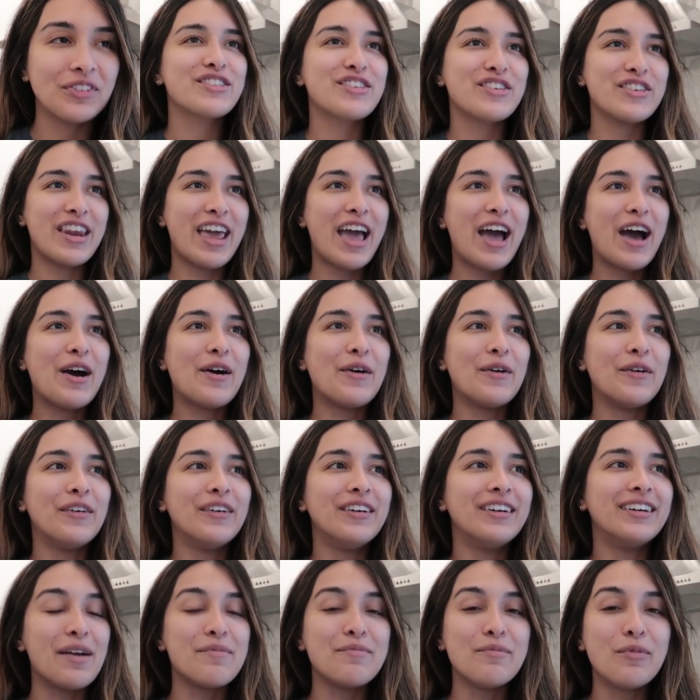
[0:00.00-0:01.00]
So
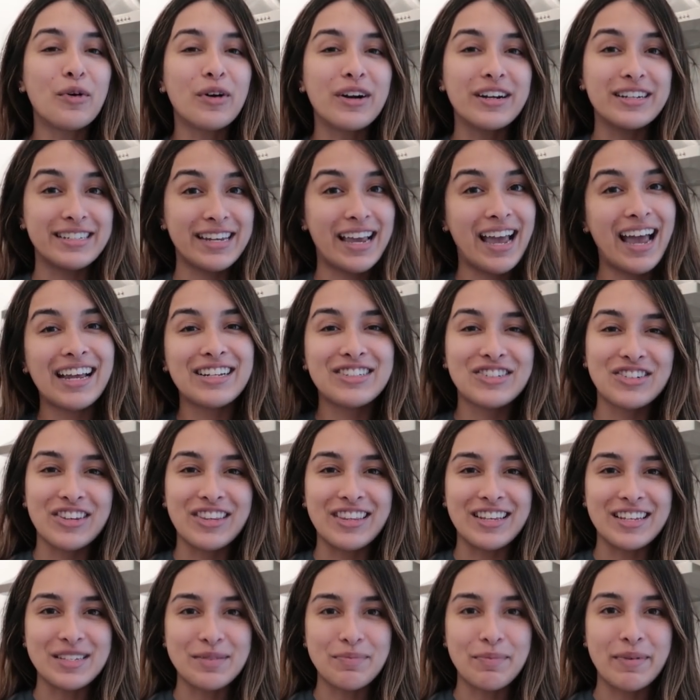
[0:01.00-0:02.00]
now I'm more attached to
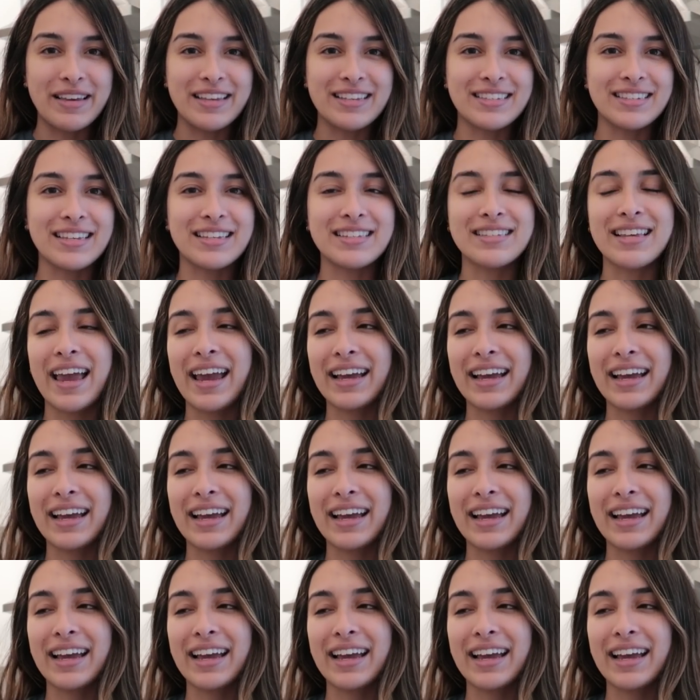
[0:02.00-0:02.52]
these pieces.